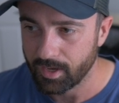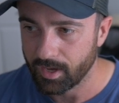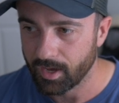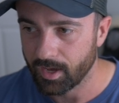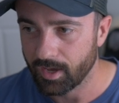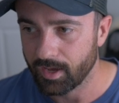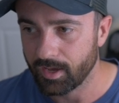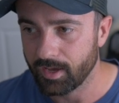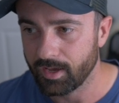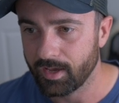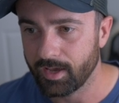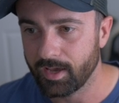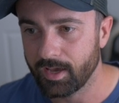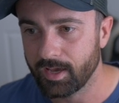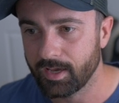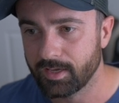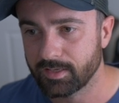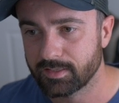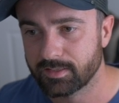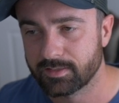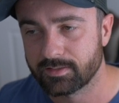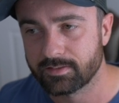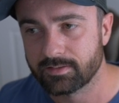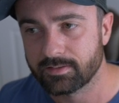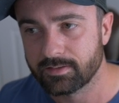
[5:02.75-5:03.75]
Uh,
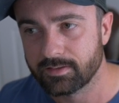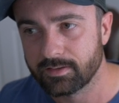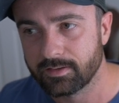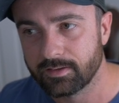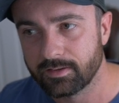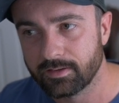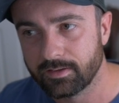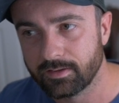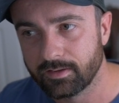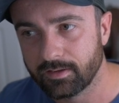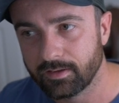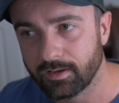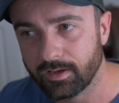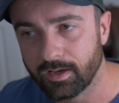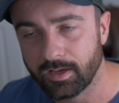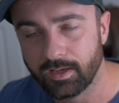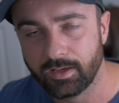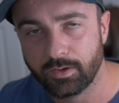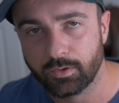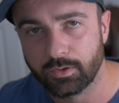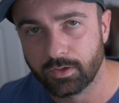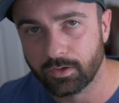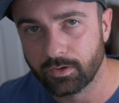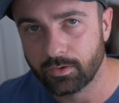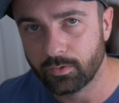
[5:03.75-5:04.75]
it's
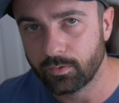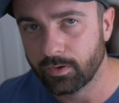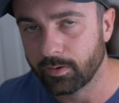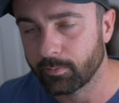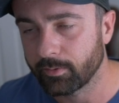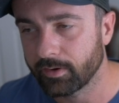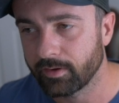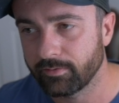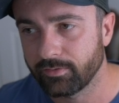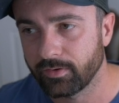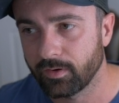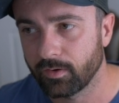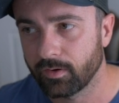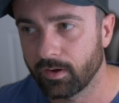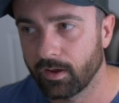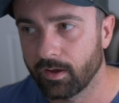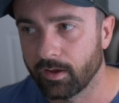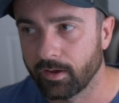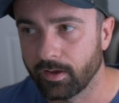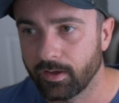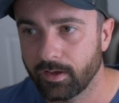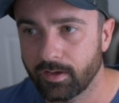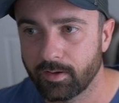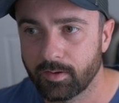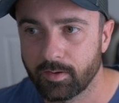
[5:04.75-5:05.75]
you can call it whatever you
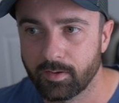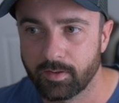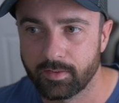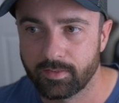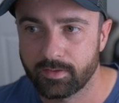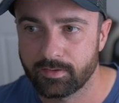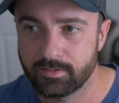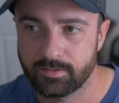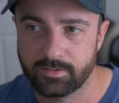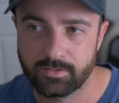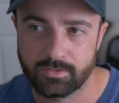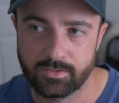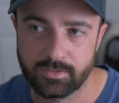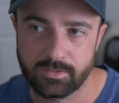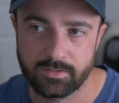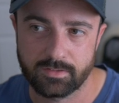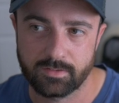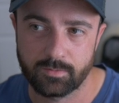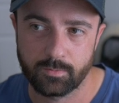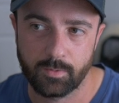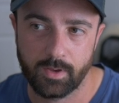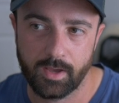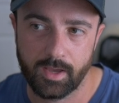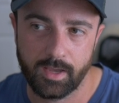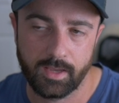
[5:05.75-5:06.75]
like. This is
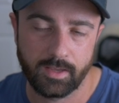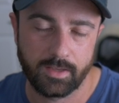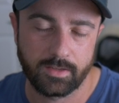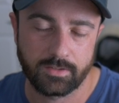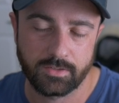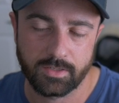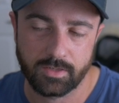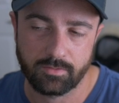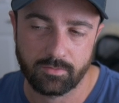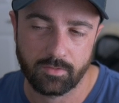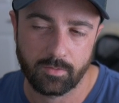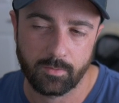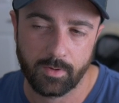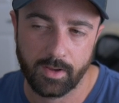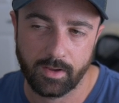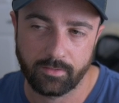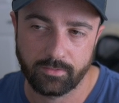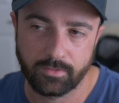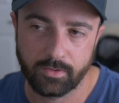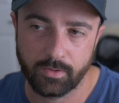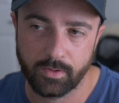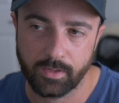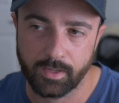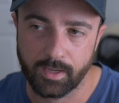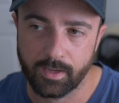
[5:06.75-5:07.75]
just a way, a general way
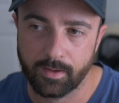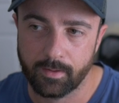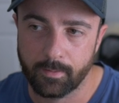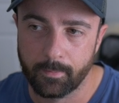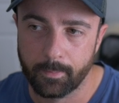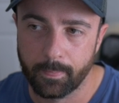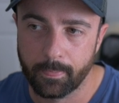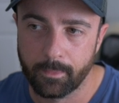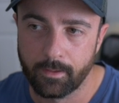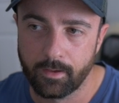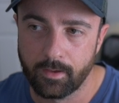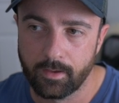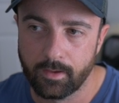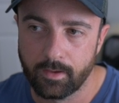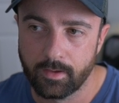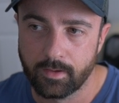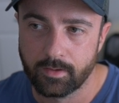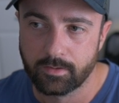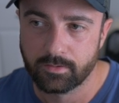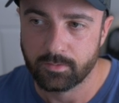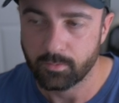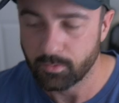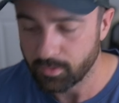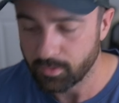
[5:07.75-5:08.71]
of doing it. So